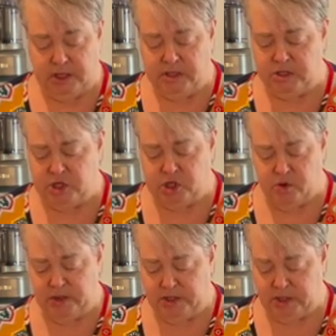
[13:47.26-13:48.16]
It's
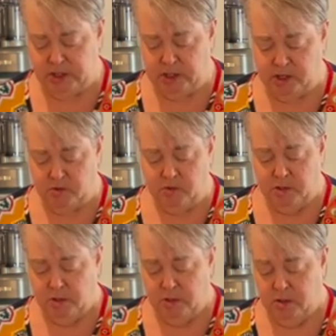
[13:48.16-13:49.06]
so easy to do. And
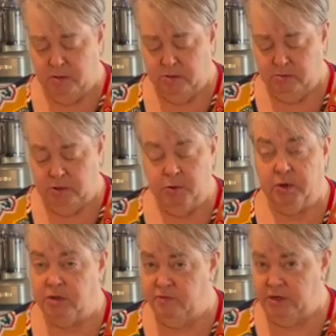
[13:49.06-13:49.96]
we're
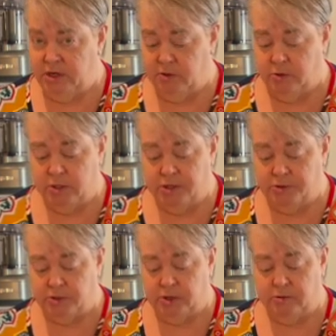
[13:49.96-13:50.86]
going to do a video on it here
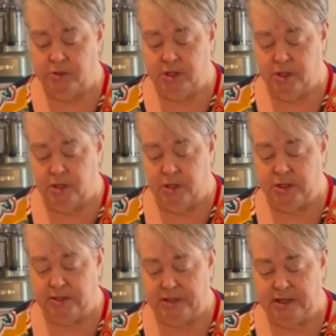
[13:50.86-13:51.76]
soon
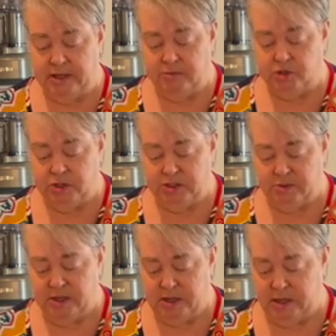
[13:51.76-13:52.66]
because I am just
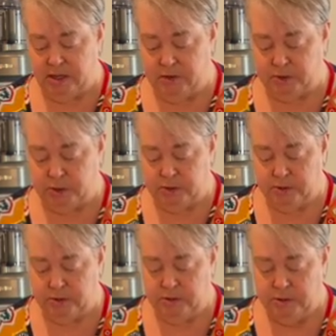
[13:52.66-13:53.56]
about out.
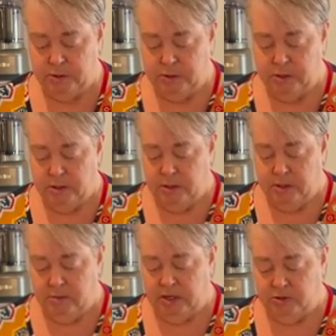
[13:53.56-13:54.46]

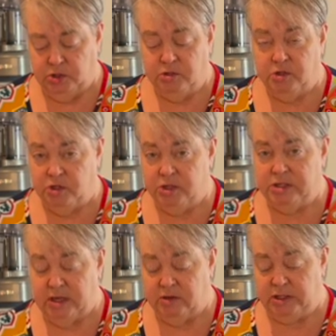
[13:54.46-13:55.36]
I'll show you
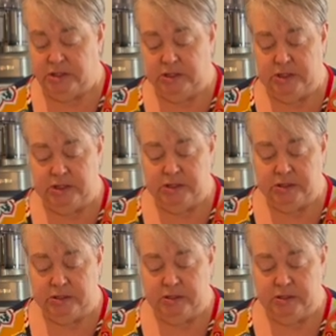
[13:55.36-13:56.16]
just how easy it is.